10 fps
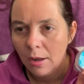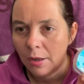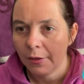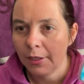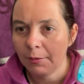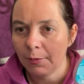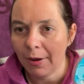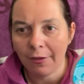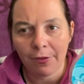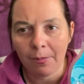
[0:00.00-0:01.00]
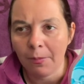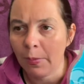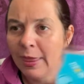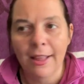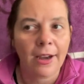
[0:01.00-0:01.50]
This was one of them.
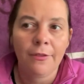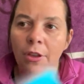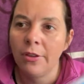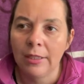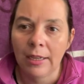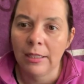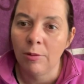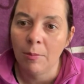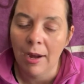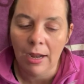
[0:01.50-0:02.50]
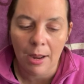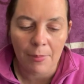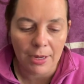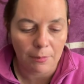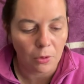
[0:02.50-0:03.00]
None of those scents are in my club
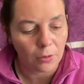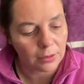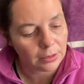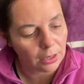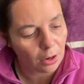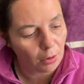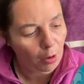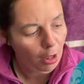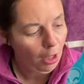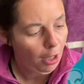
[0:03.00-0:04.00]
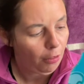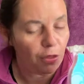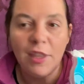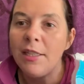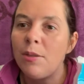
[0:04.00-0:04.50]
anymore. So
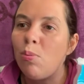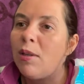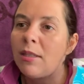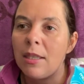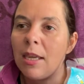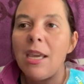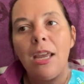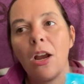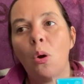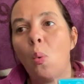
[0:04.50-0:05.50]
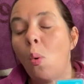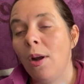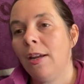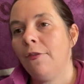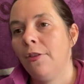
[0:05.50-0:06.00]
this was the
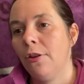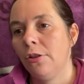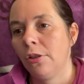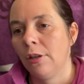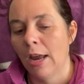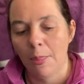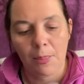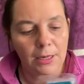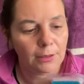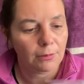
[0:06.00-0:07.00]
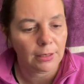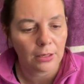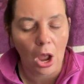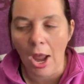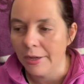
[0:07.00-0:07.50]
aquatic version, and this was
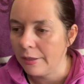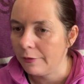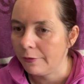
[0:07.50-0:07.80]
kind of